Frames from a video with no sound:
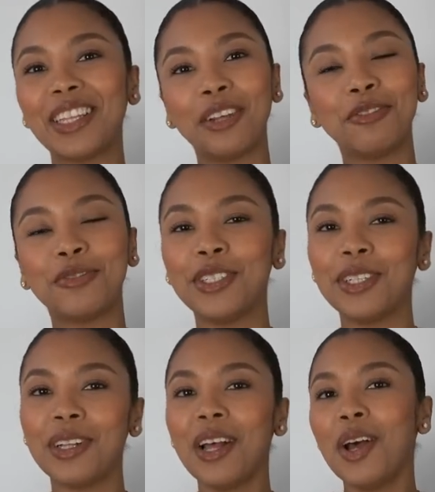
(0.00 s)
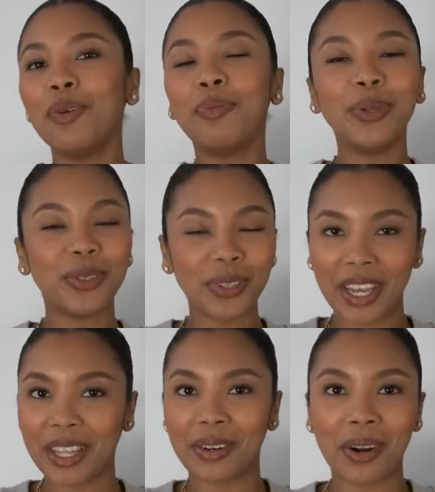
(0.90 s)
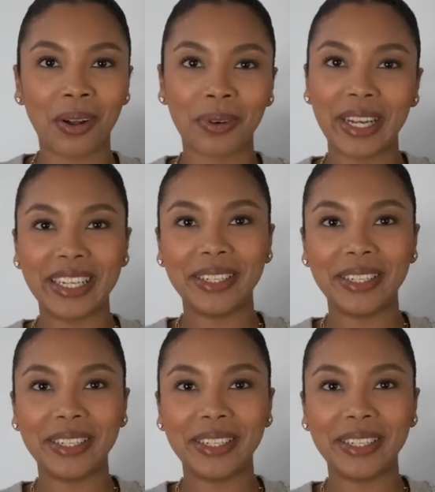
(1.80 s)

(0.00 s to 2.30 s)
I feel put together already.